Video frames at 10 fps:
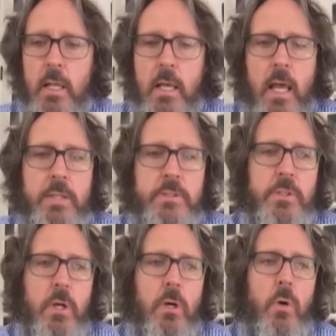And
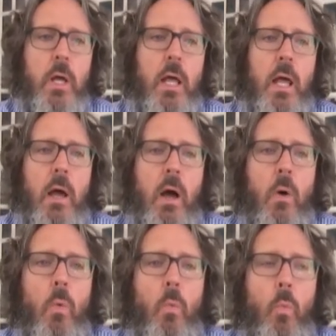so
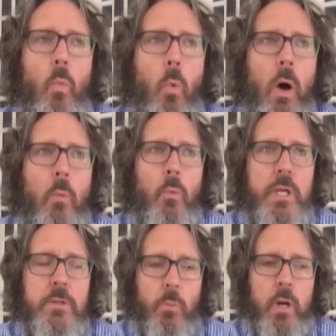
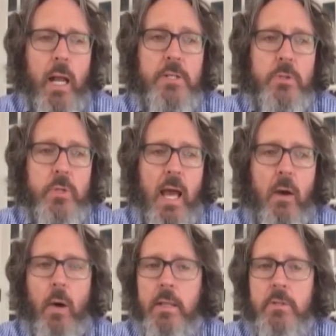what I do now,
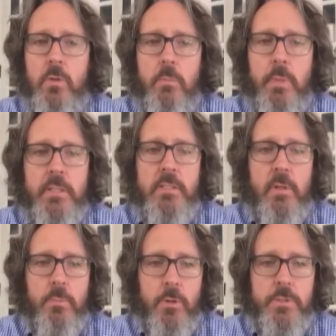I do a mix of
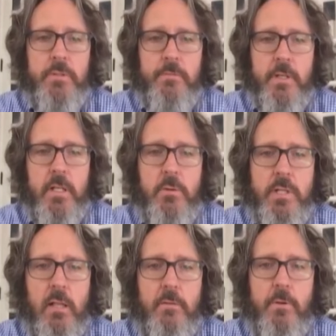in-person, video, and
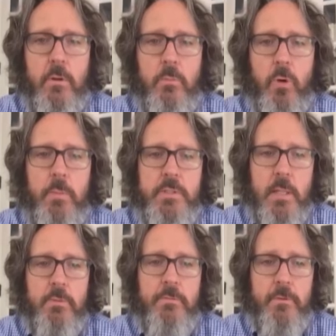telephone appointments. I
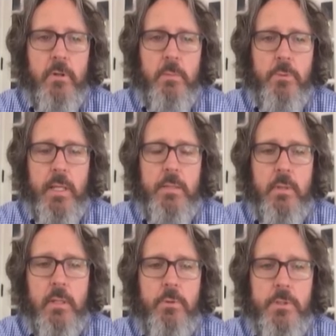prefer
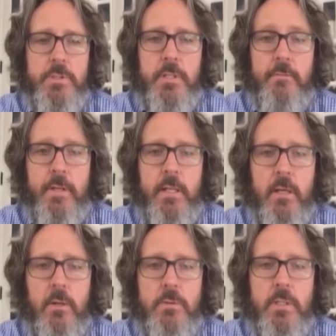in-person and
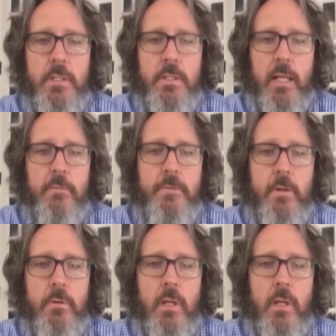video to the telephone.